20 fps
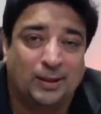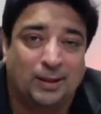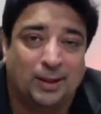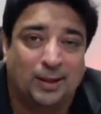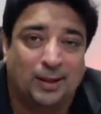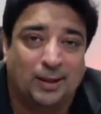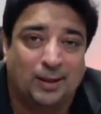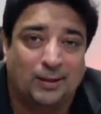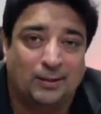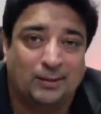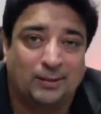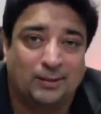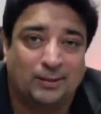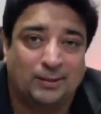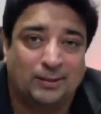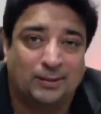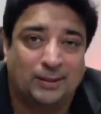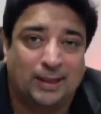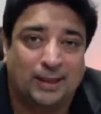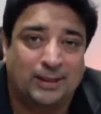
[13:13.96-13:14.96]

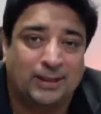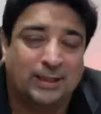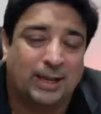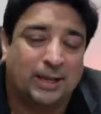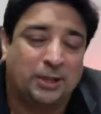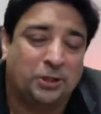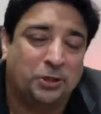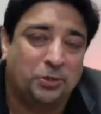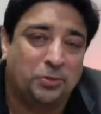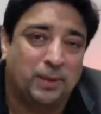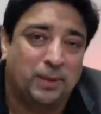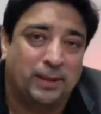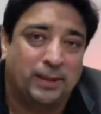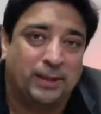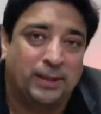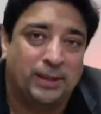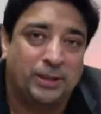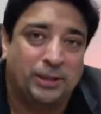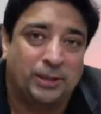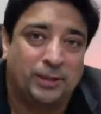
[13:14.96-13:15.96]
that sketch to my
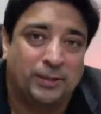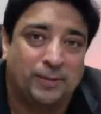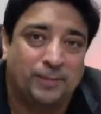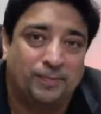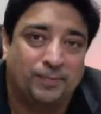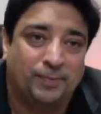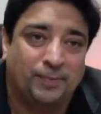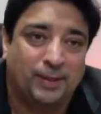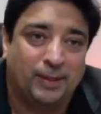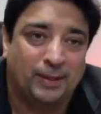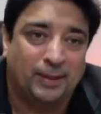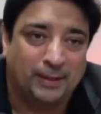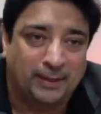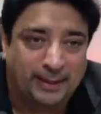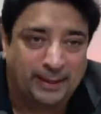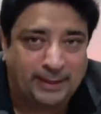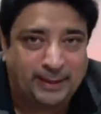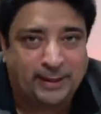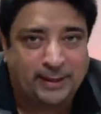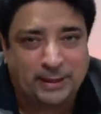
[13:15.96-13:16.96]
teacher,
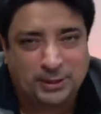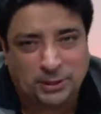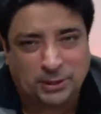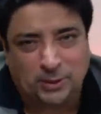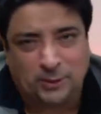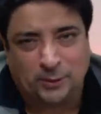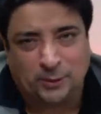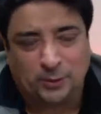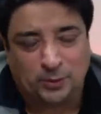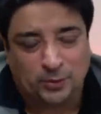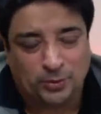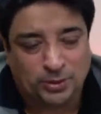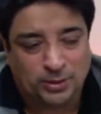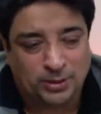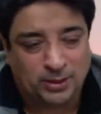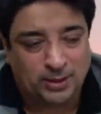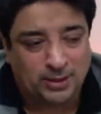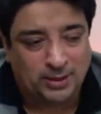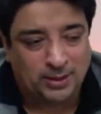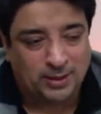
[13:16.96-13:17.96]
lady teacher, of
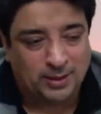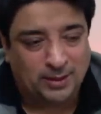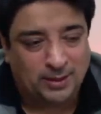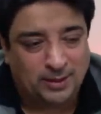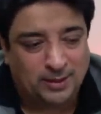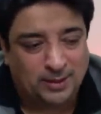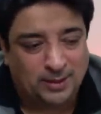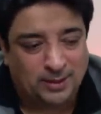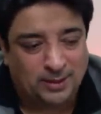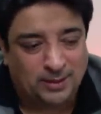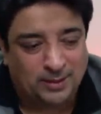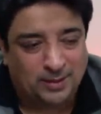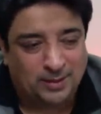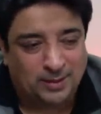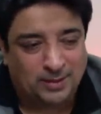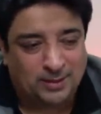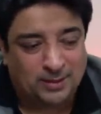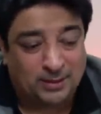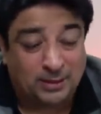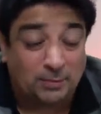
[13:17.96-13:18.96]
course.
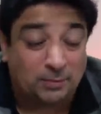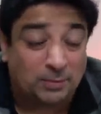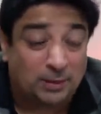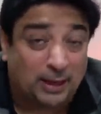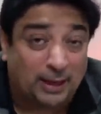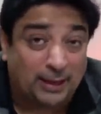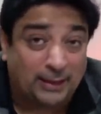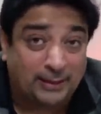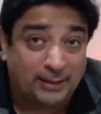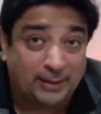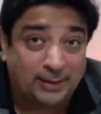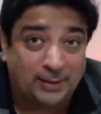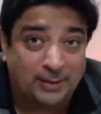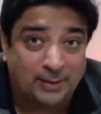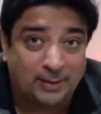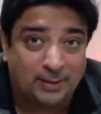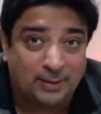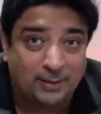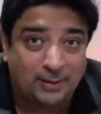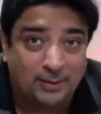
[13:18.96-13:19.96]
Some liked
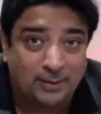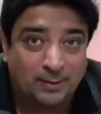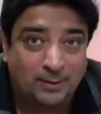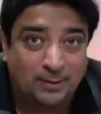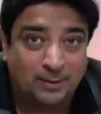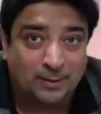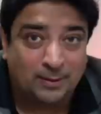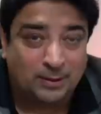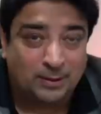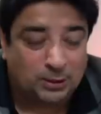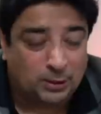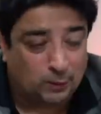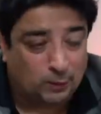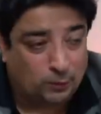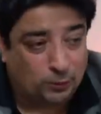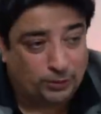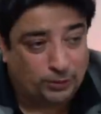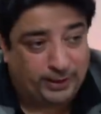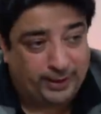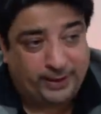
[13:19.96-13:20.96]
it.
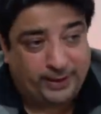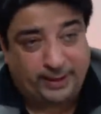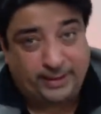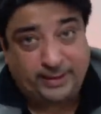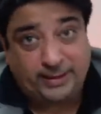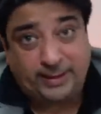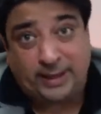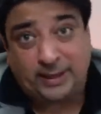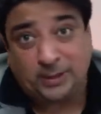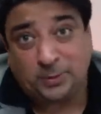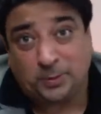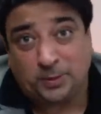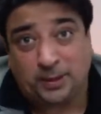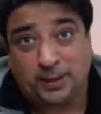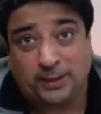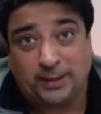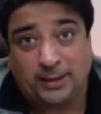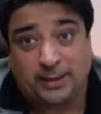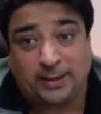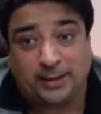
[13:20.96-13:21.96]
Some would get
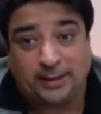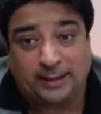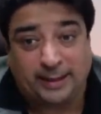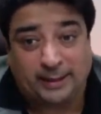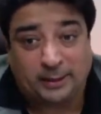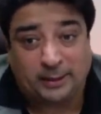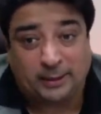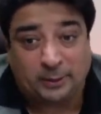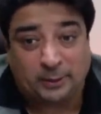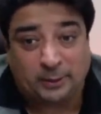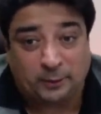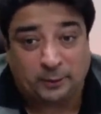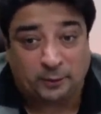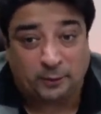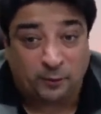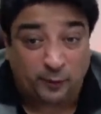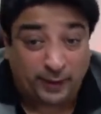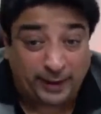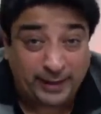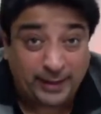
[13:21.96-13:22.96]
exasperated and get
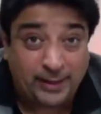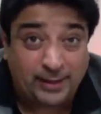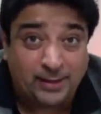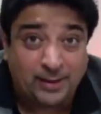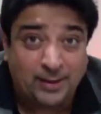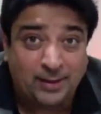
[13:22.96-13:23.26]
offended.